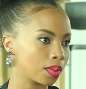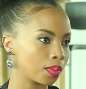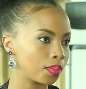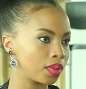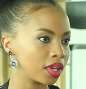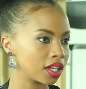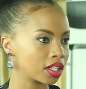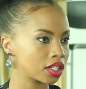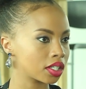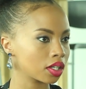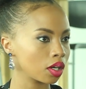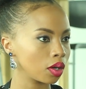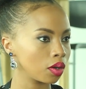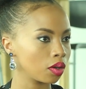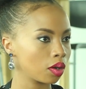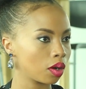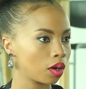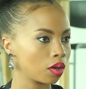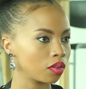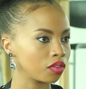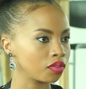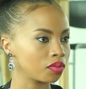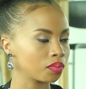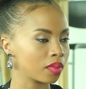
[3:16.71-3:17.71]
a picture
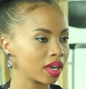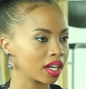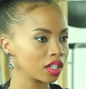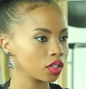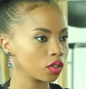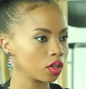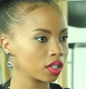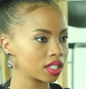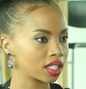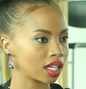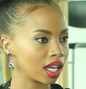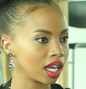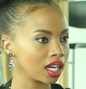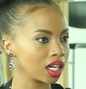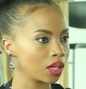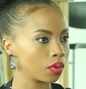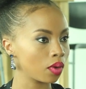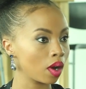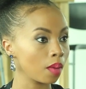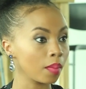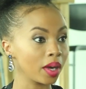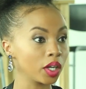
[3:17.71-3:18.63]
of my daughter anywhere,